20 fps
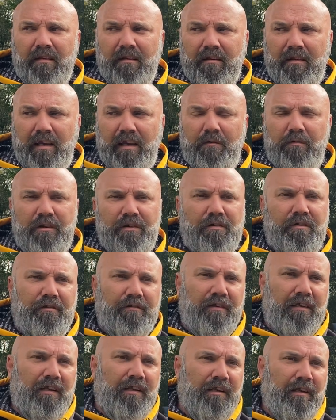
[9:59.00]
Now we're
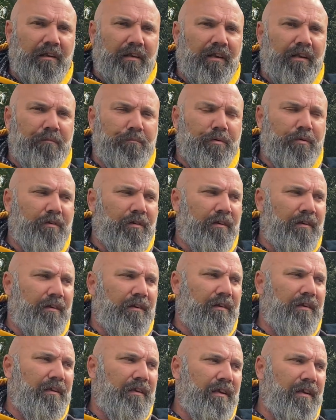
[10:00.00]
using an important
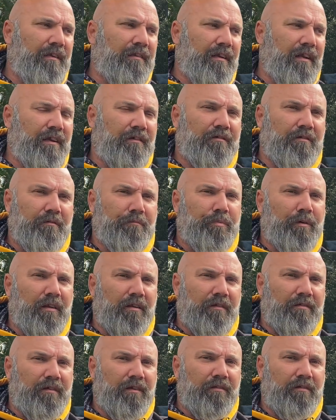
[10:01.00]
international
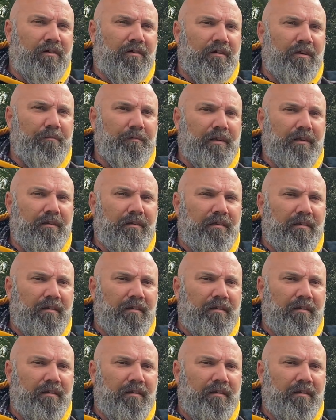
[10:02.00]
policy document.